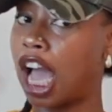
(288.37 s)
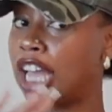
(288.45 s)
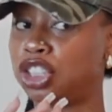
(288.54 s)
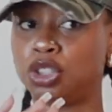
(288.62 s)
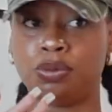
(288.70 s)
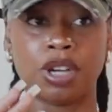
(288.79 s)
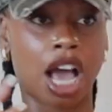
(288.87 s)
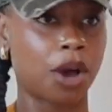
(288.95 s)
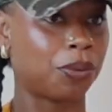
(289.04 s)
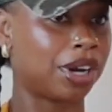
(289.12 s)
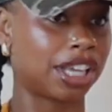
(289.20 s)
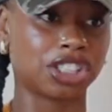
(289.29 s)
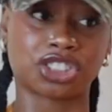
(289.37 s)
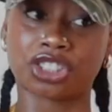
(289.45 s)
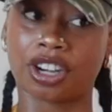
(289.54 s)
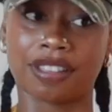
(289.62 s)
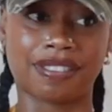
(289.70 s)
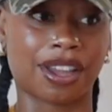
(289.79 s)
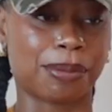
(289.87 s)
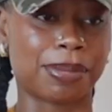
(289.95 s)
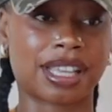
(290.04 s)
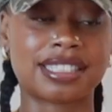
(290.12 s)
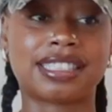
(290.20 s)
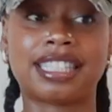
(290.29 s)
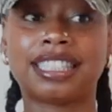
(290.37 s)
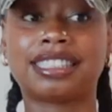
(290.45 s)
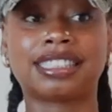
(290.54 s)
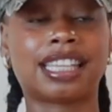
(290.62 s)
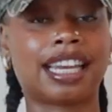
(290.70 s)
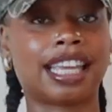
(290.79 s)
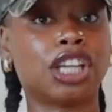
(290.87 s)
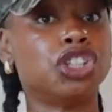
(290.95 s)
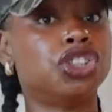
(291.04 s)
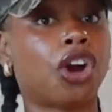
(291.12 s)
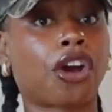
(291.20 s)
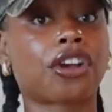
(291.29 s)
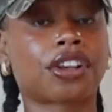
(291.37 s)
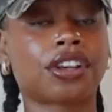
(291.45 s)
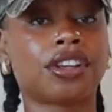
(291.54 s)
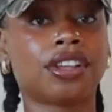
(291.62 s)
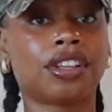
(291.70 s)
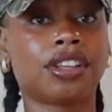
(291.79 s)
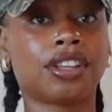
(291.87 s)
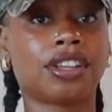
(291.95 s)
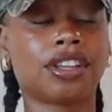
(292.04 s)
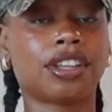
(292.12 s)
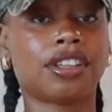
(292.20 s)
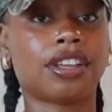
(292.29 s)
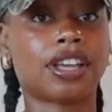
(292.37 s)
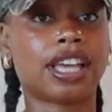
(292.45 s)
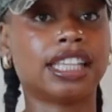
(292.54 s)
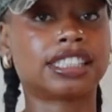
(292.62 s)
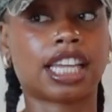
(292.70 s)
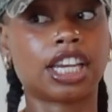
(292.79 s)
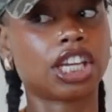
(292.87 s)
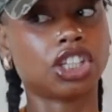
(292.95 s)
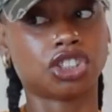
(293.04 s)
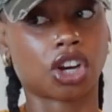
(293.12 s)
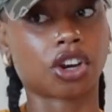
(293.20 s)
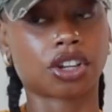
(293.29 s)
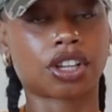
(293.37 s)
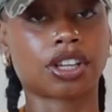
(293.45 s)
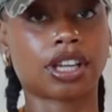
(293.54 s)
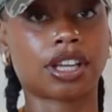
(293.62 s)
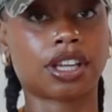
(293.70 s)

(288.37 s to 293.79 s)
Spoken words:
I do not want to get started there because this is going to get dark. It's going to get dark.